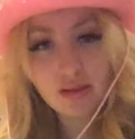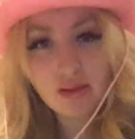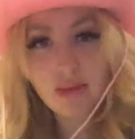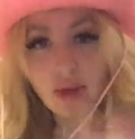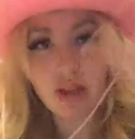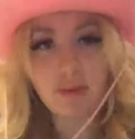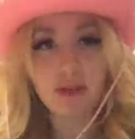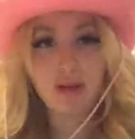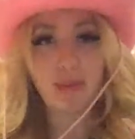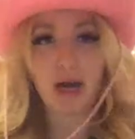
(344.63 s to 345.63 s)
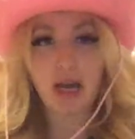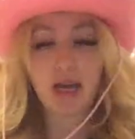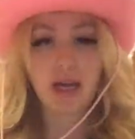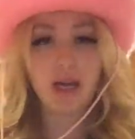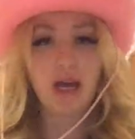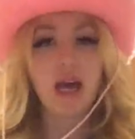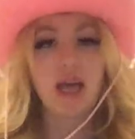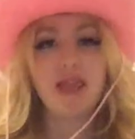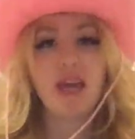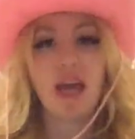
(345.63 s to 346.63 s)
you're limited by
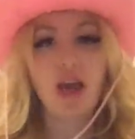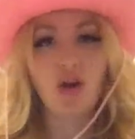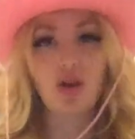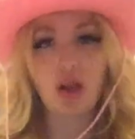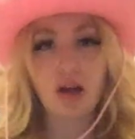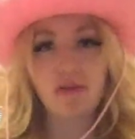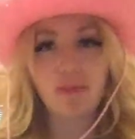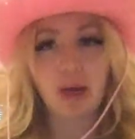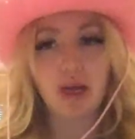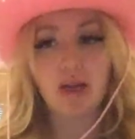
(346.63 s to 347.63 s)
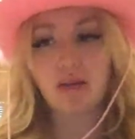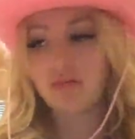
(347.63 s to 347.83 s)
the angle of my